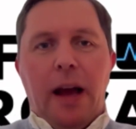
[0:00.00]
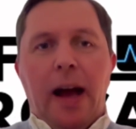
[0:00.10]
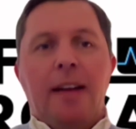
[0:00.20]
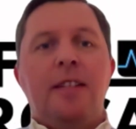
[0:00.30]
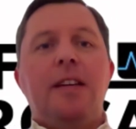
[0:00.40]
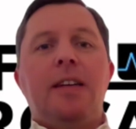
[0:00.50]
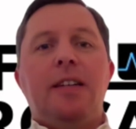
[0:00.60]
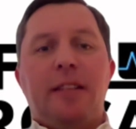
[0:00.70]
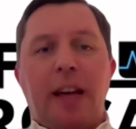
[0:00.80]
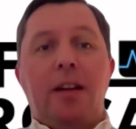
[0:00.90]
as the
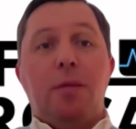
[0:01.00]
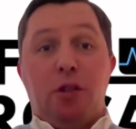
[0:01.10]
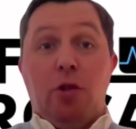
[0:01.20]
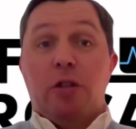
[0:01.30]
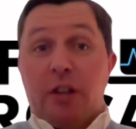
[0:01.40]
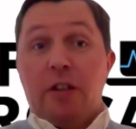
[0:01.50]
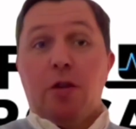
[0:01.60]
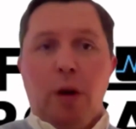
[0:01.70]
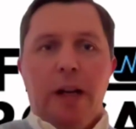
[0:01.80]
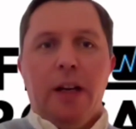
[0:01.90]
sector matures, because it's
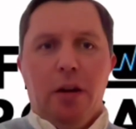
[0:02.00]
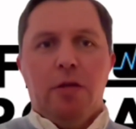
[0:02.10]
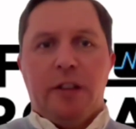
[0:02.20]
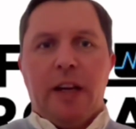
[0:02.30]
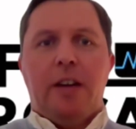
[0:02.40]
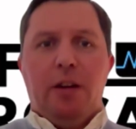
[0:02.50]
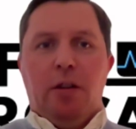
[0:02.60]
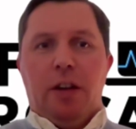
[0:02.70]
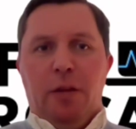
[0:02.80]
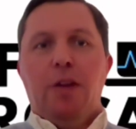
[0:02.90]
quite a young sector,
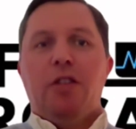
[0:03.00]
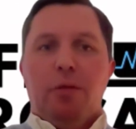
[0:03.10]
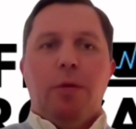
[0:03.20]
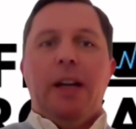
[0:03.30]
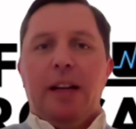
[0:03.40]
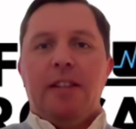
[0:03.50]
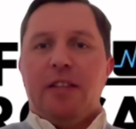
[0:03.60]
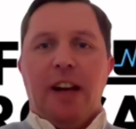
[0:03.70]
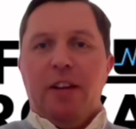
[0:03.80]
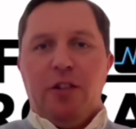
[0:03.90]
the official REIT
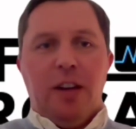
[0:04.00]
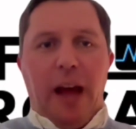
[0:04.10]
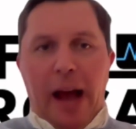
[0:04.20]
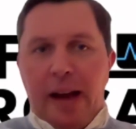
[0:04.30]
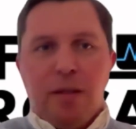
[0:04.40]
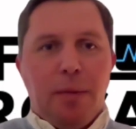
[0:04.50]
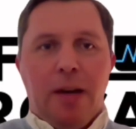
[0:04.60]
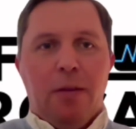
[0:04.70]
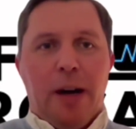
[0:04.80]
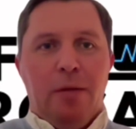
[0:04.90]
legislation hasn't been
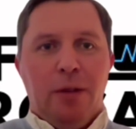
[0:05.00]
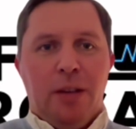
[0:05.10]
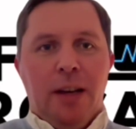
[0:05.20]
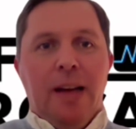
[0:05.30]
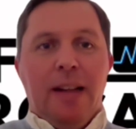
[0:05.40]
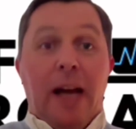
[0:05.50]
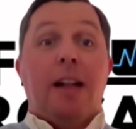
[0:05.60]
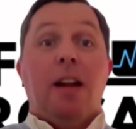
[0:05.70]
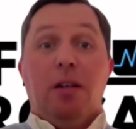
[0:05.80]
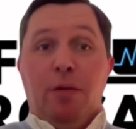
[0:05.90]
around
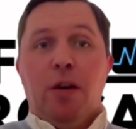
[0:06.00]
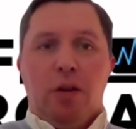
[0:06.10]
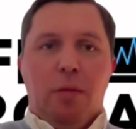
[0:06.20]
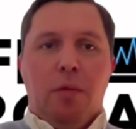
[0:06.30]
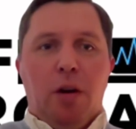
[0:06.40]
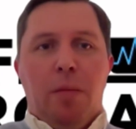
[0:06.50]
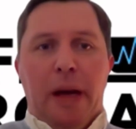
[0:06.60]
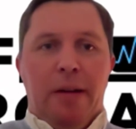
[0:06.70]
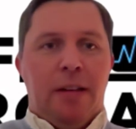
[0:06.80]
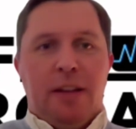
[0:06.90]
that long if you can
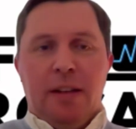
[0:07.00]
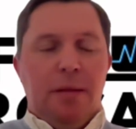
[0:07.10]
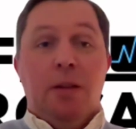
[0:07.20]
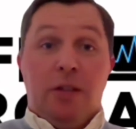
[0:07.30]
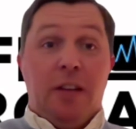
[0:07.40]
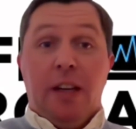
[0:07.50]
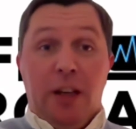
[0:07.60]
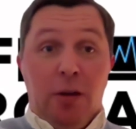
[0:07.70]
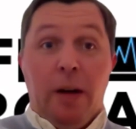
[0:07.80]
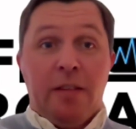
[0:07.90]
compare it to, say the
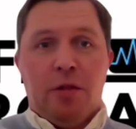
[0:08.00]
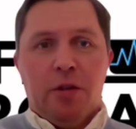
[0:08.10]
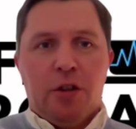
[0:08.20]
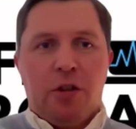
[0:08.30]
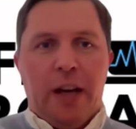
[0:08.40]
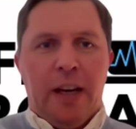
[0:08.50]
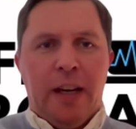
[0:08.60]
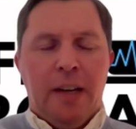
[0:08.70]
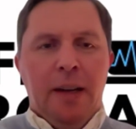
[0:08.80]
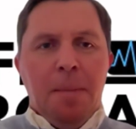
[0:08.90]
US or
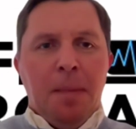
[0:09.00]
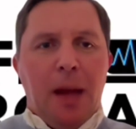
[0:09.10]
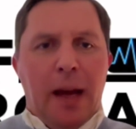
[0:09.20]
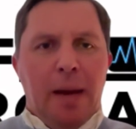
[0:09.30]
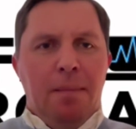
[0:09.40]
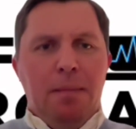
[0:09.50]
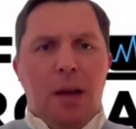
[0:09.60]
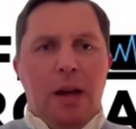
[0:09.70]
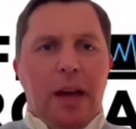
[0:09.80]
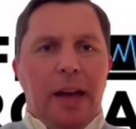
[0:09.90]
Australia.
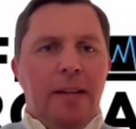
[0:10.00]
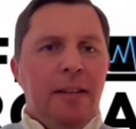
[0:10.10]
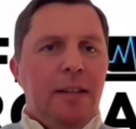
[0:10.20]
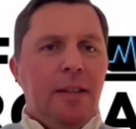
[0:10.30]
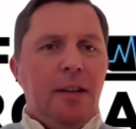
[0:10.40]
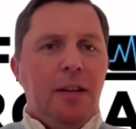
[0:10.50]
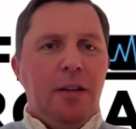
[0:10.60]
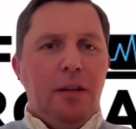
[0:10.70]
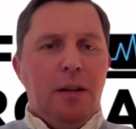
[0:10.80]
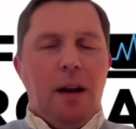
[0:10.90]
Is
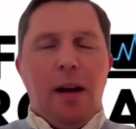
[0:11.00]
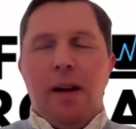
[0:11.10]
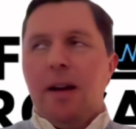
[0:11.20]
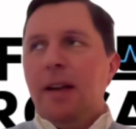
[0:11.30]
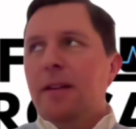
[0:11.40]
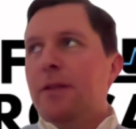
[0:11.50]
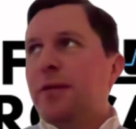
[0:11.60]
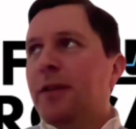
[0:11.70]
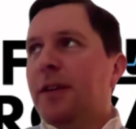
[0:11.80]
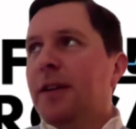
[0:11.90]
there a kind of